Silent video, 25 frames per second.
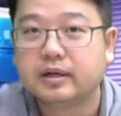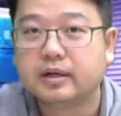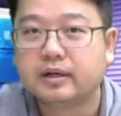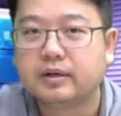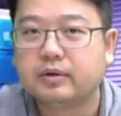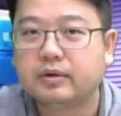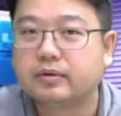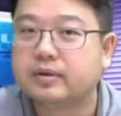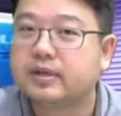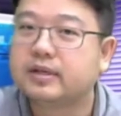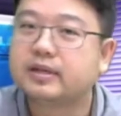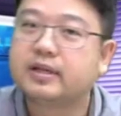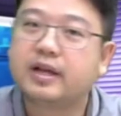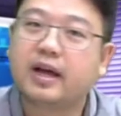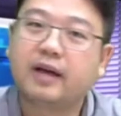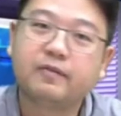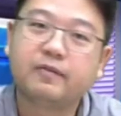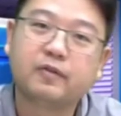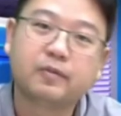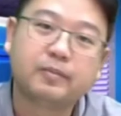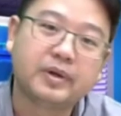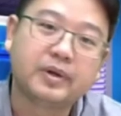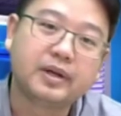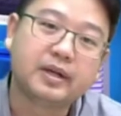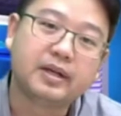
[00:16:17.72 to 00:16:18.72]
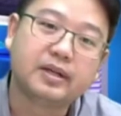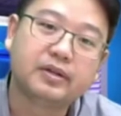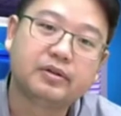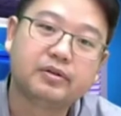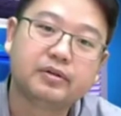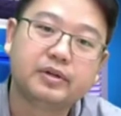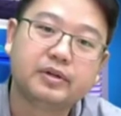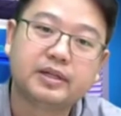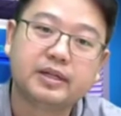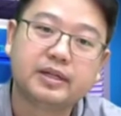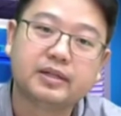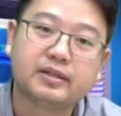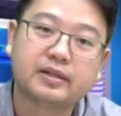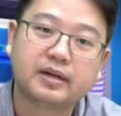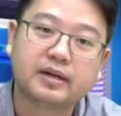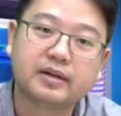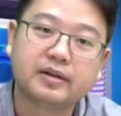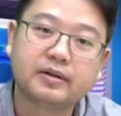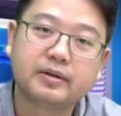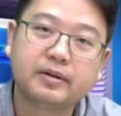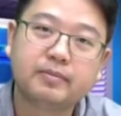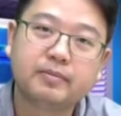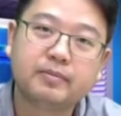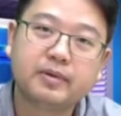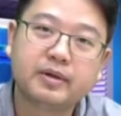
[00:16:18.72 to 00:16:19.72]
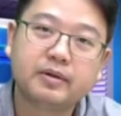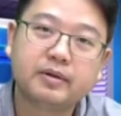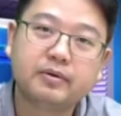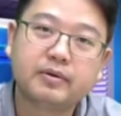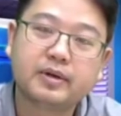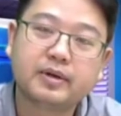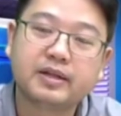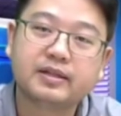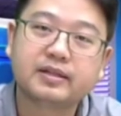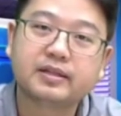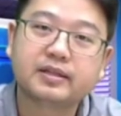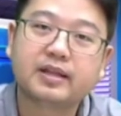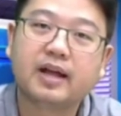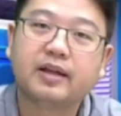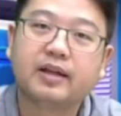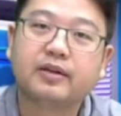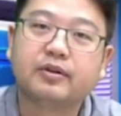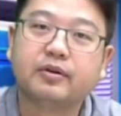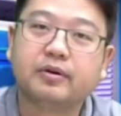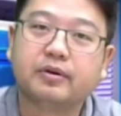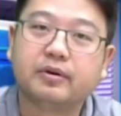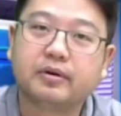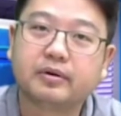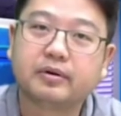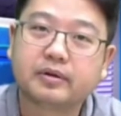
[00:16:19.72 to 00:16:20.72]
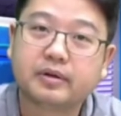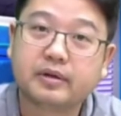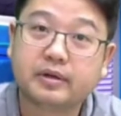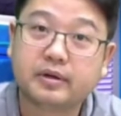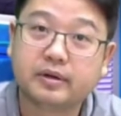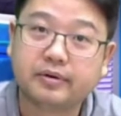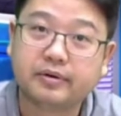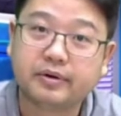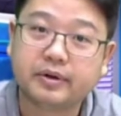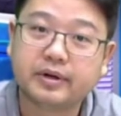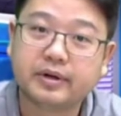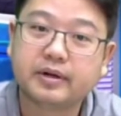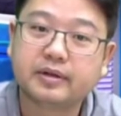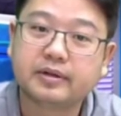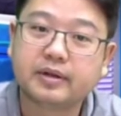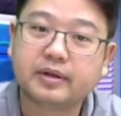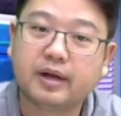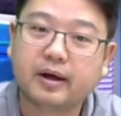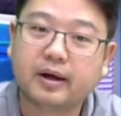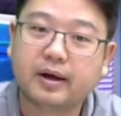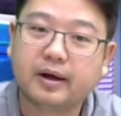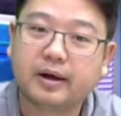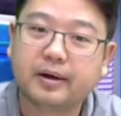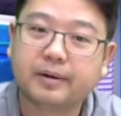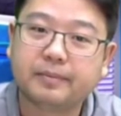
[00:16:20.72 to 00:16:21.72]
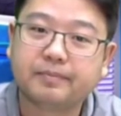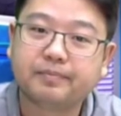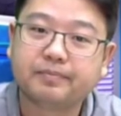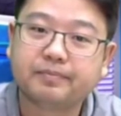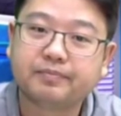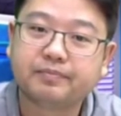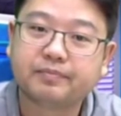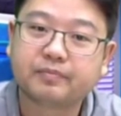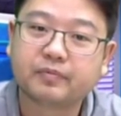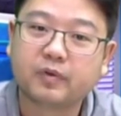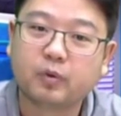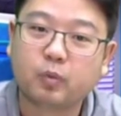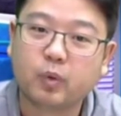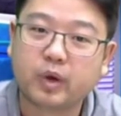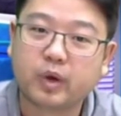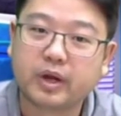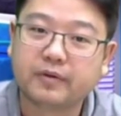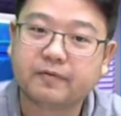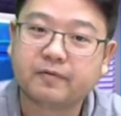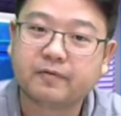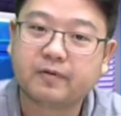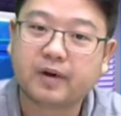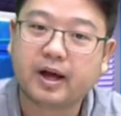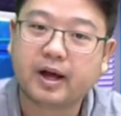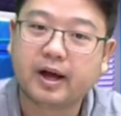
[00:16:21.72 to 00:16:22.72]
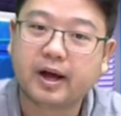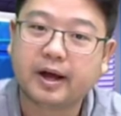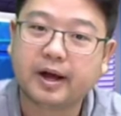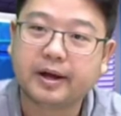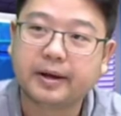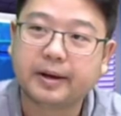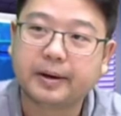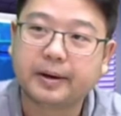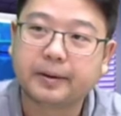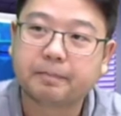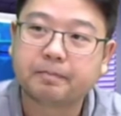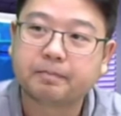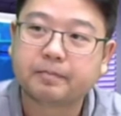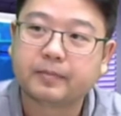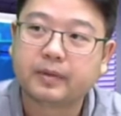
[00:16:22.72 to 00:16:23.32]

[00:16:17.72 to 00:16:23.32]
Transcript: you doesn't have to be interior designer. You can start your career with like